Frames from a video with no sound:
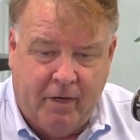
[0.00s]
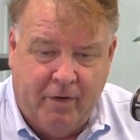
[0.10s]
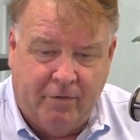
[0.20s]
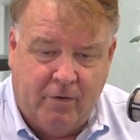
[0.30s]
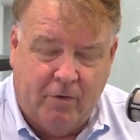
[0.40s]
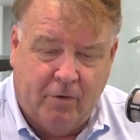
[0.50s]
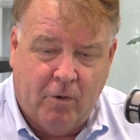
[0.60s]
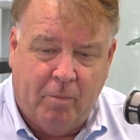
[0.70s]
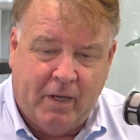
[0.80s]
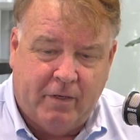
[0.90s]
it is you
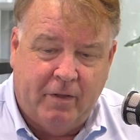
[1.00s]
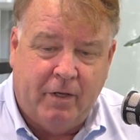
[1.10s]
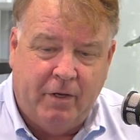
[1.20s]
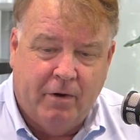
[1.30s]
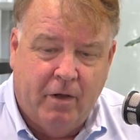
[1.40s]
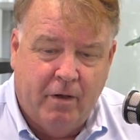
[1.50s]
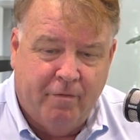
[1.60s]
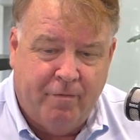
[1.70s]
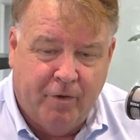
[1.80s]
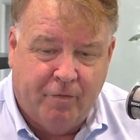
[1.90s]
go back to the era
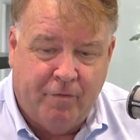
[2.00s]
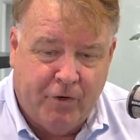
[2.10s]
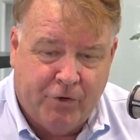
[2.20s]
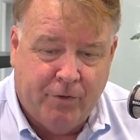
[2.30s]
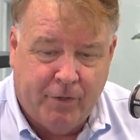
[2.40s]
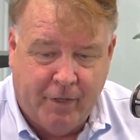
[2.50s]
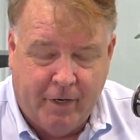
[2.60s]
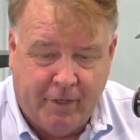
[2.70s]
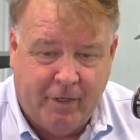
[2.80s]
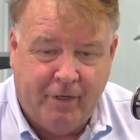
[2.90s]
of Phil Fisher in the
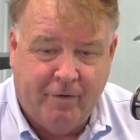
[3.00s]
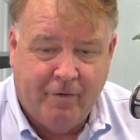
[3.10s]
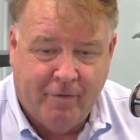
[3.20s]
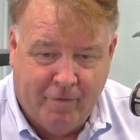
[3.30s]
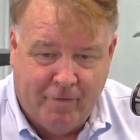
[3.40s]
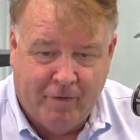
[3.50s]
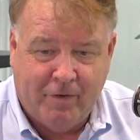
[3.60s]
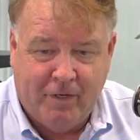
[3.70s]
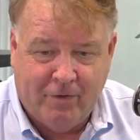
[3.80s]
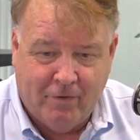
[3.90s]

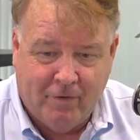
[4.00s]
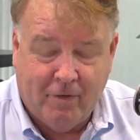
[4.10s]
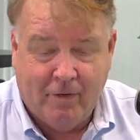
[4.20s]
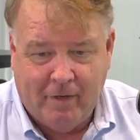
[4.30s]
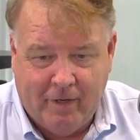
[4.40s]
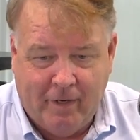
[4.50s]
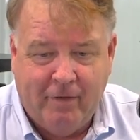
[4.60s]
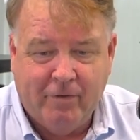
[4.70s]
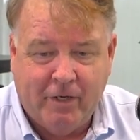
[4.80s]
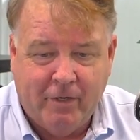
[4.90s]
1950s and
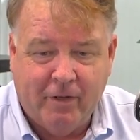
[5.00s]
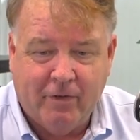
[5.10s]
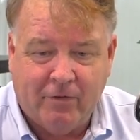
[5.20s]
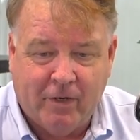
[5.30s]
even into the